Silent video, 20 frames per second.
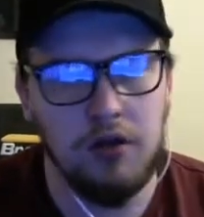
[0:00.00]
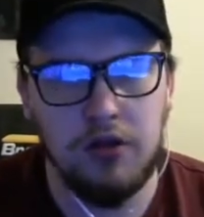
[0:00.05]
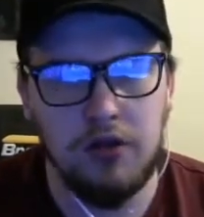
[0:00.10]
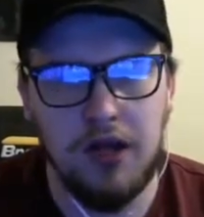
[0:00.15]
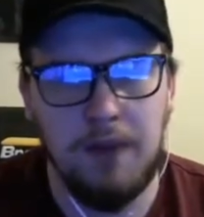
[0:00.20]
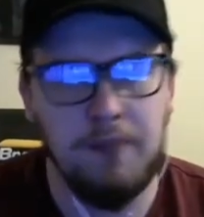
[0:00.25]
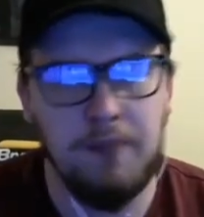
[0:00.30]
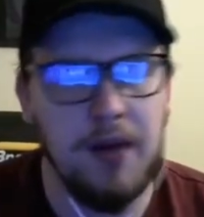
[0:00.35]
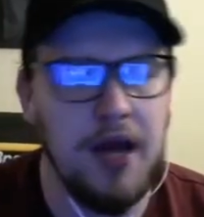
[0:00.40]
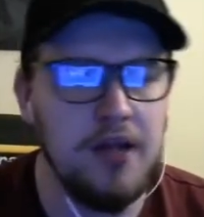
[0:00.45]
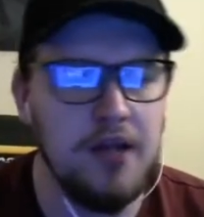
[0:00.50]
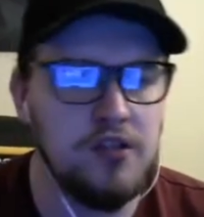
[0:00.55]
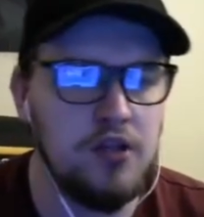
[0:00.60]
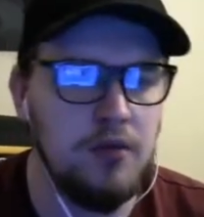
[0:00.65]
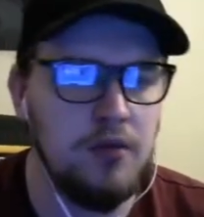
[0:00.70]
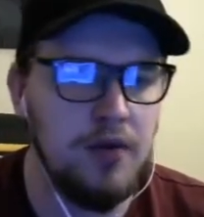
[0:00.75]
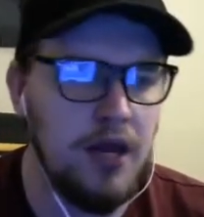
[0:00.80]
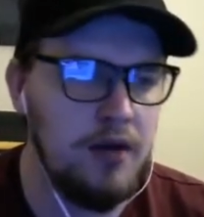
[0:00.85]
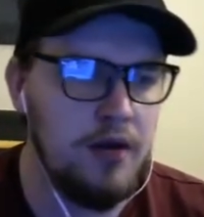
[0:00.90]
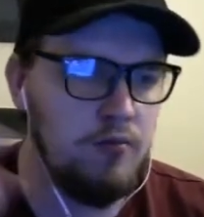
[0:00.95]
Lampard's
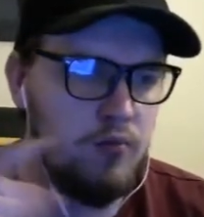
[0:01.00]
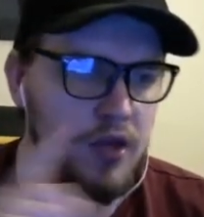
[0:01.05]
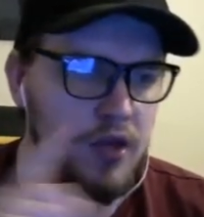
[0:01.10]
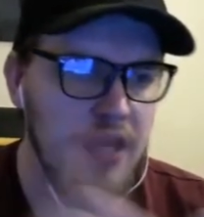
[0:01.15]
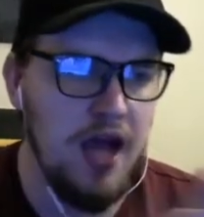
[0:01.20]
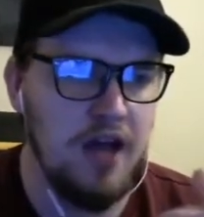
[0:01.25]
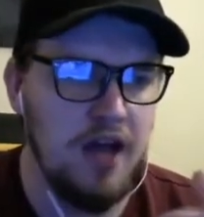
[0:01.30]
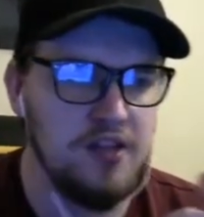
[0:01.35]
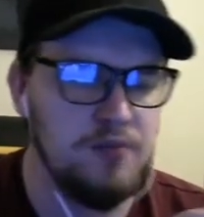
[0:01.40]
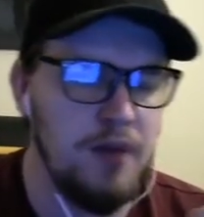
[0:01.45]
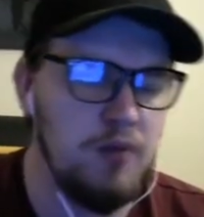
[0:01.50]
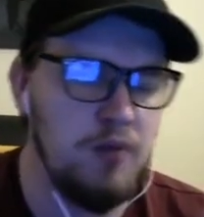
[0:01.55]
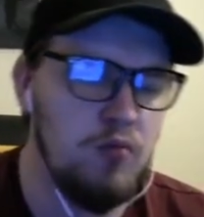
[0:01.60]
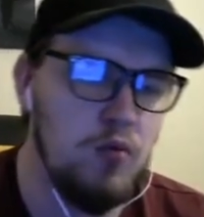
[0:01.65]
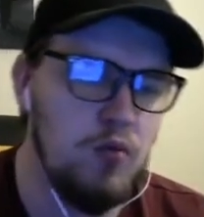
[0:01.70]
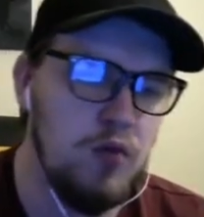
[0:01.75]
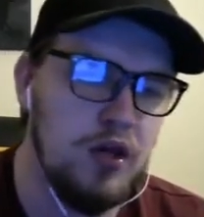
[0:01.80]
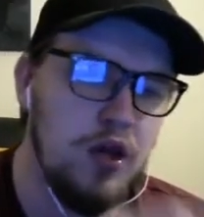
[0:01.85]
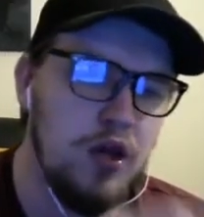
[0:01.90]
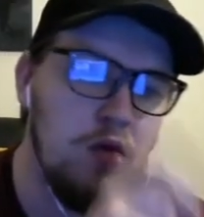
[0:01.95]
coming in. We can't spend one
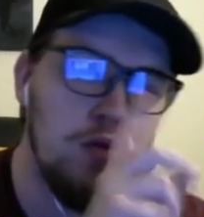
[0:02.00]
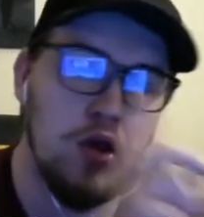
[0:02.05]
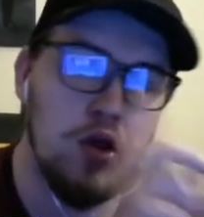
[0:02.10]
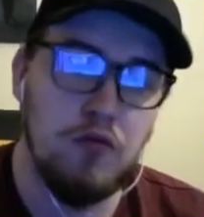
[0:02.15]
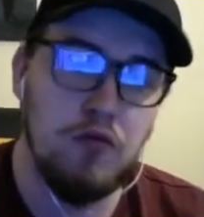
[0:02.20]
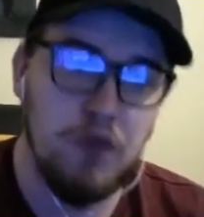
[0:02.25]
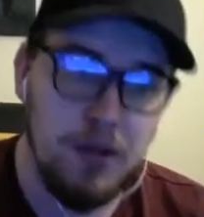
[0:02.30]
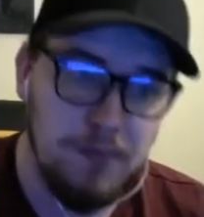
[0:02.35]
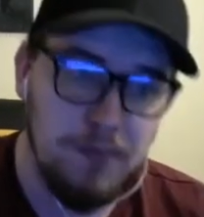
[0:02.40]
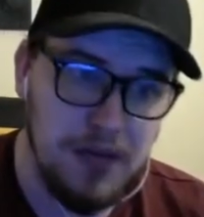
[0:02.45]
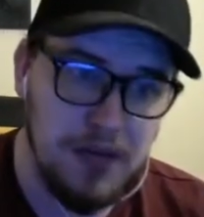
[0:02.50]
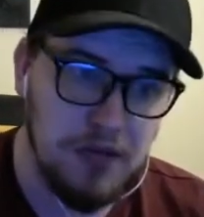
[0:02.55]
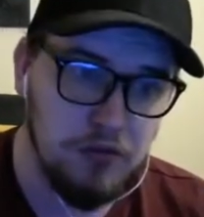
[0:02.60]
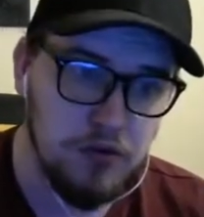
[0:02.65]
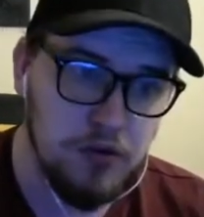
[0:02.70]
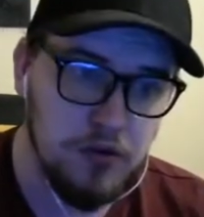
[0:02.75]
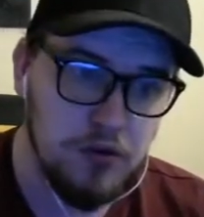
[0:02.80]
window. We're going to rebuild.